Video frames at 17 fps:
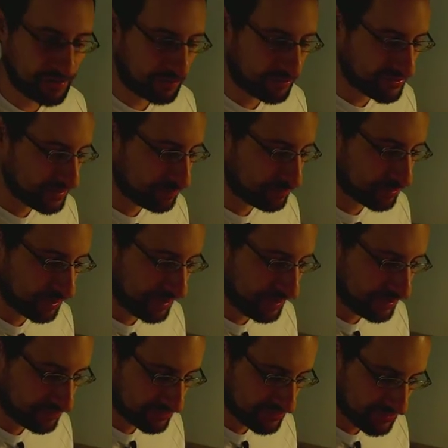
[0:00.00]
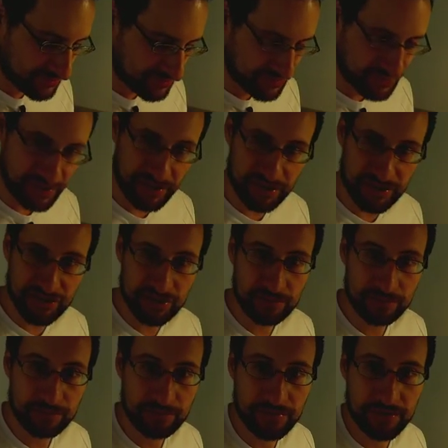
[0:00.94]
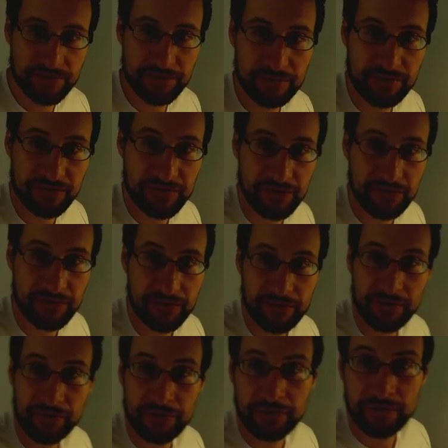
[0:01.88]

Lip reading: on the plane on this aging, by the way, this is the